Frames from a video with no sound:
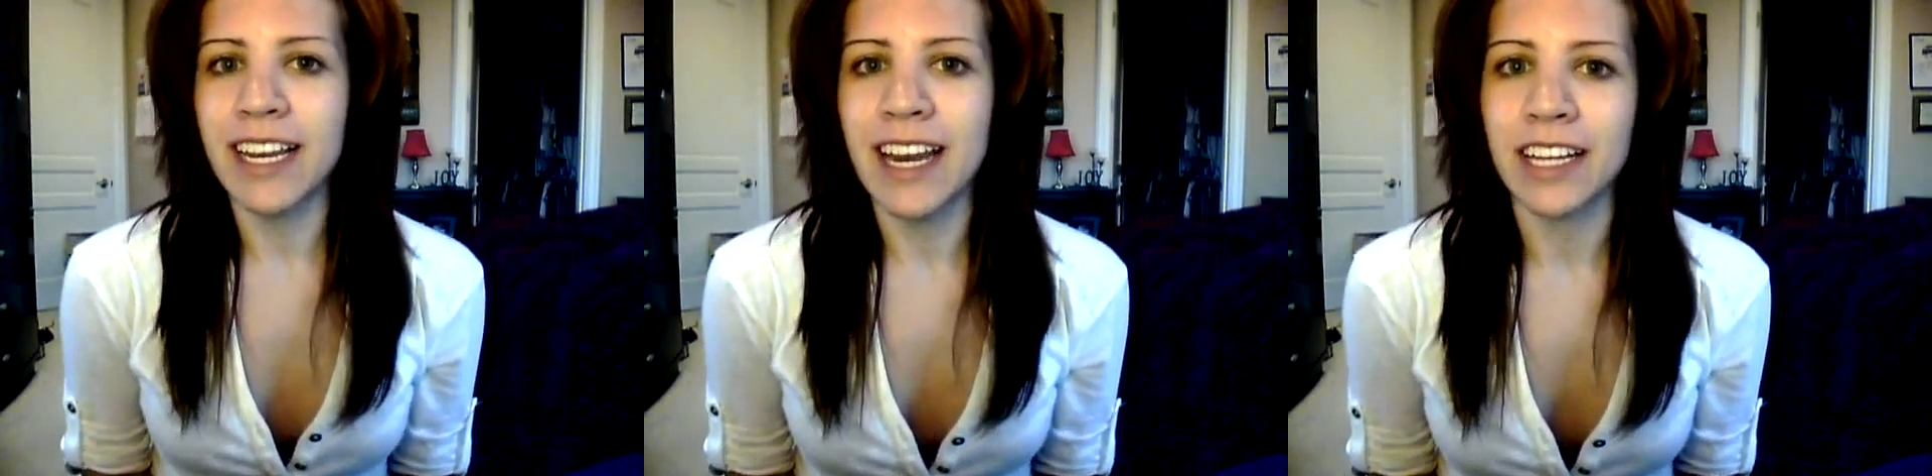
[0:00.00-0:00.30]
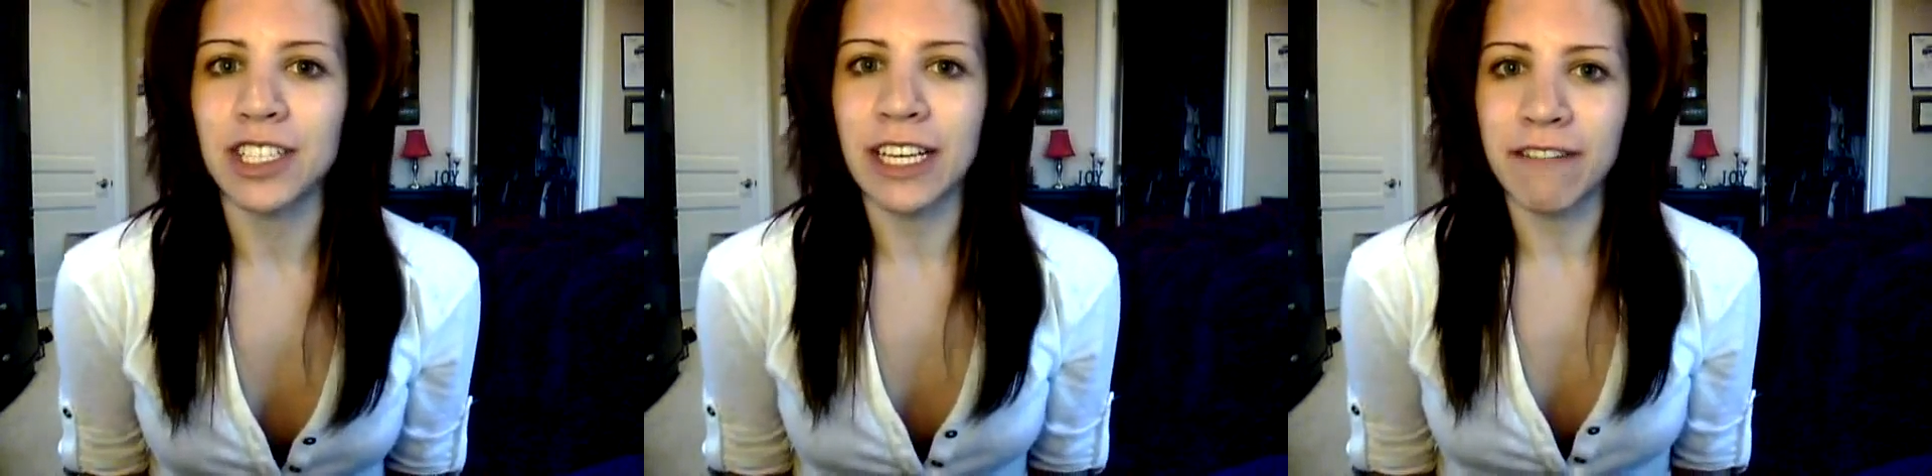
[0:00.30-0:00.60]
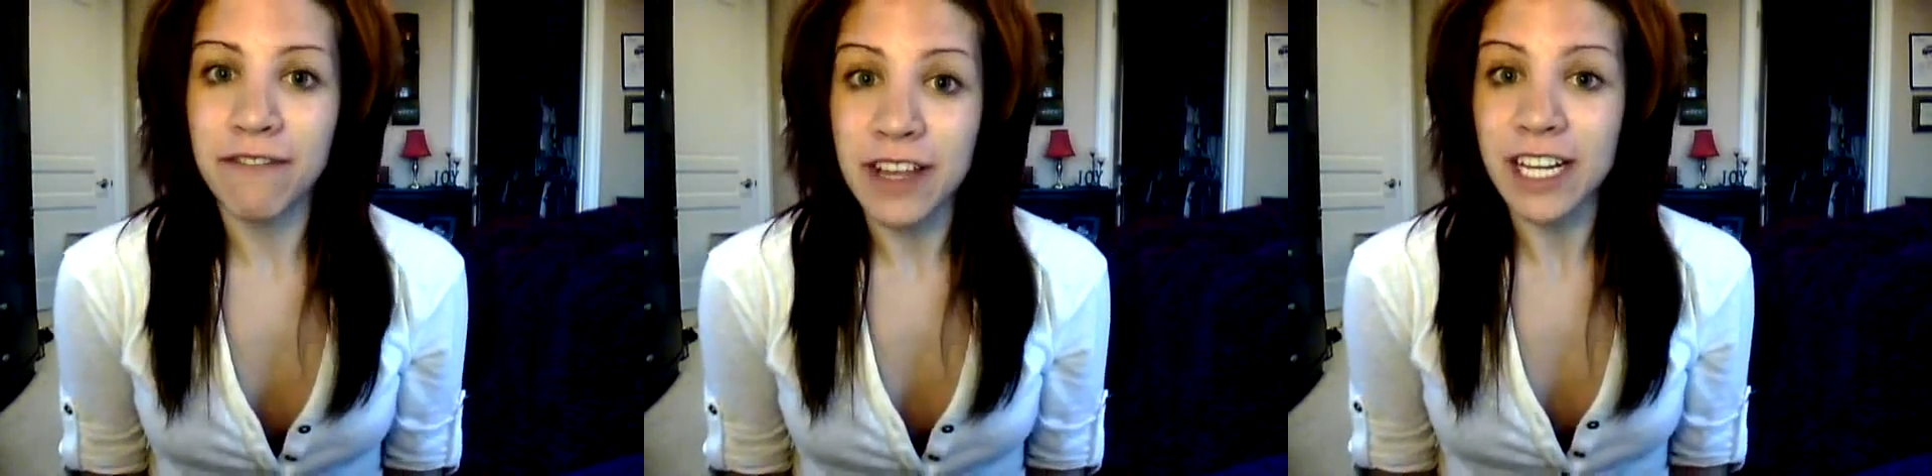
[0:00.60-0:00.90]
didn't actually
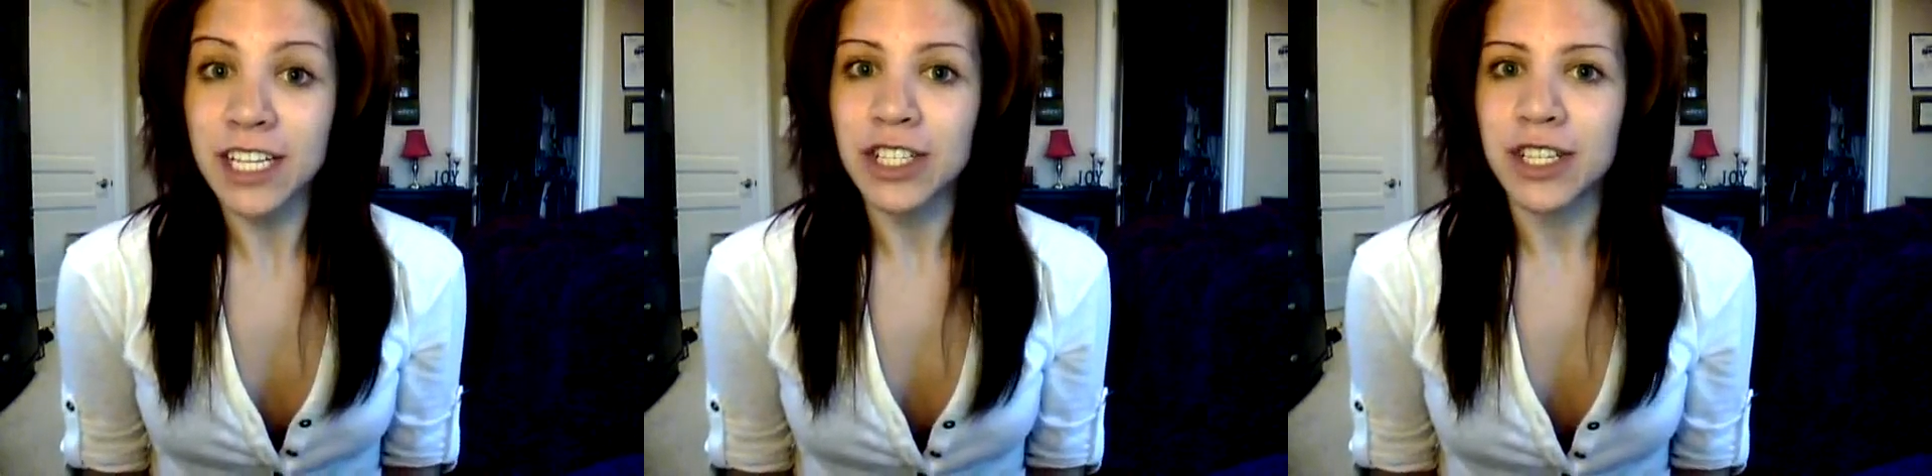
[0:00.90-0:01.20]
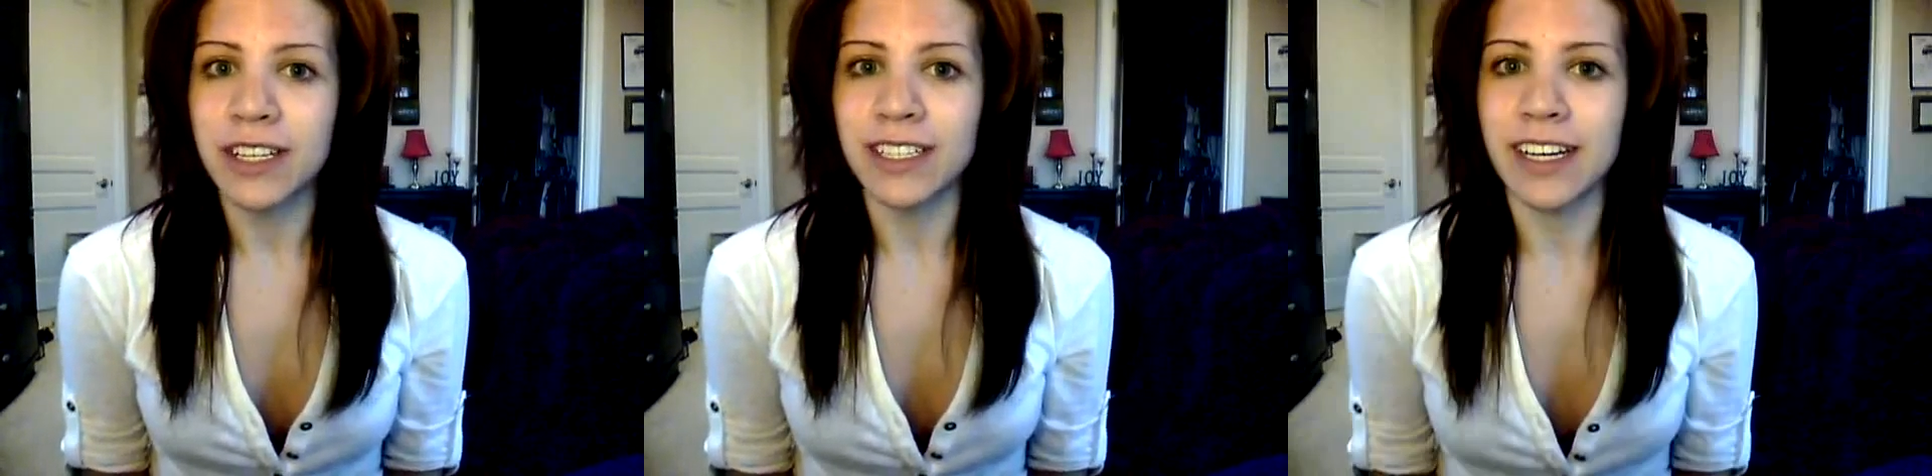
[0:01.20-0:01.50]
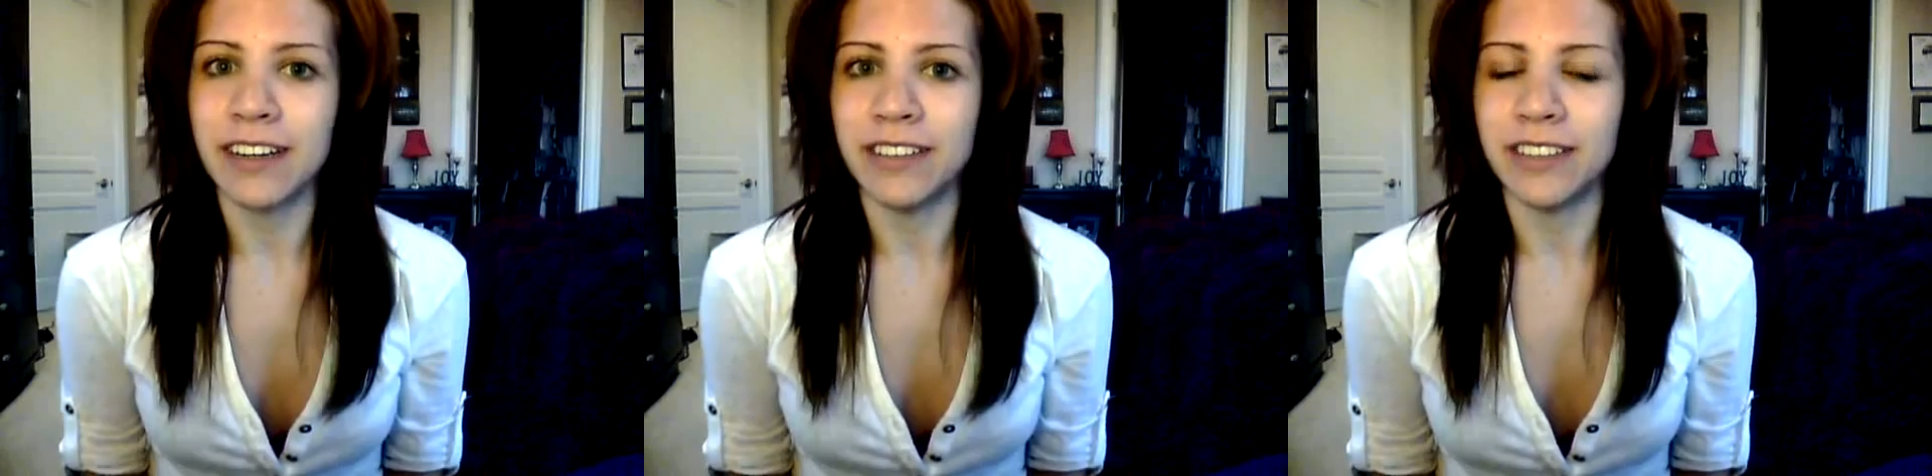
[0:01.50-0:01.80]
get finished
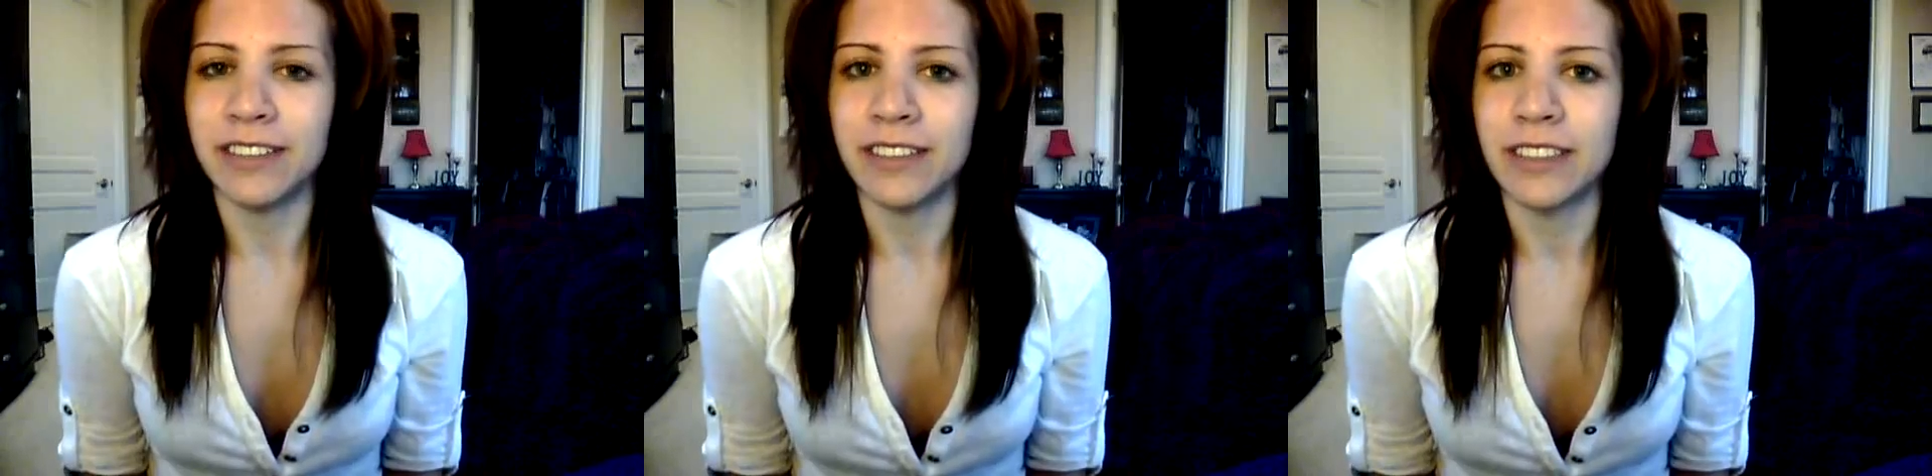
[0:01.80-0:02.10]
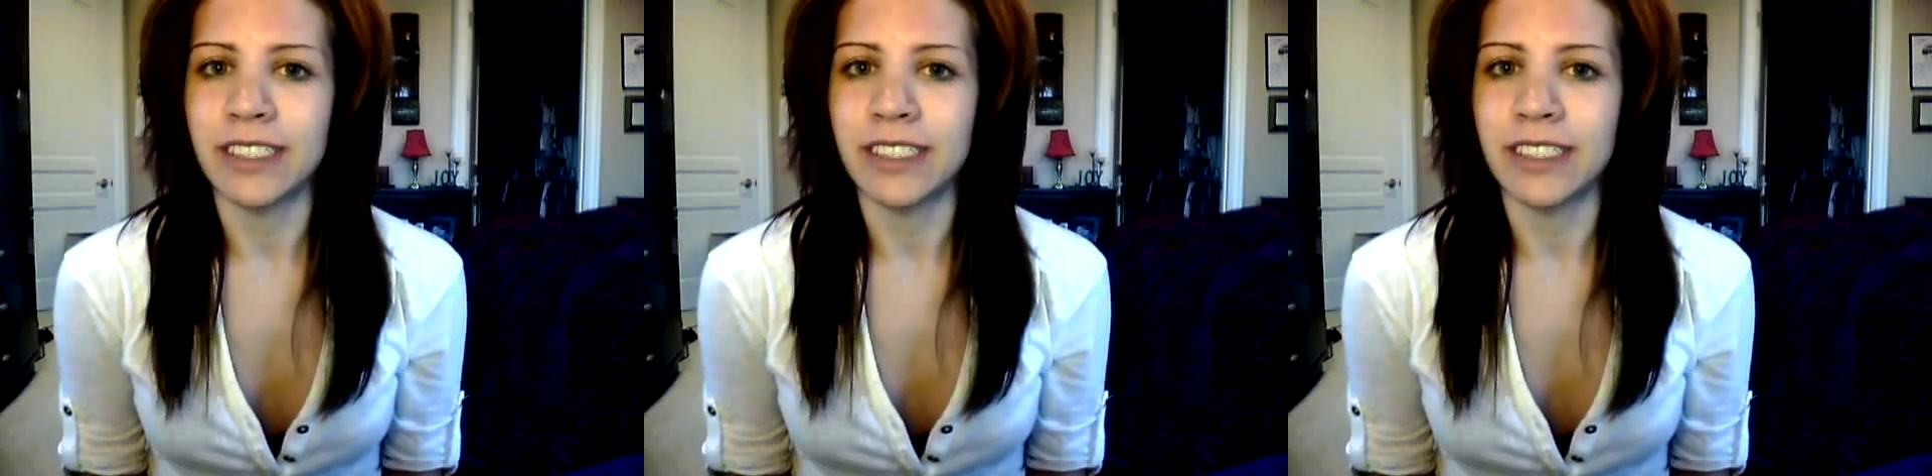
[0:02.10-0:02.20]
until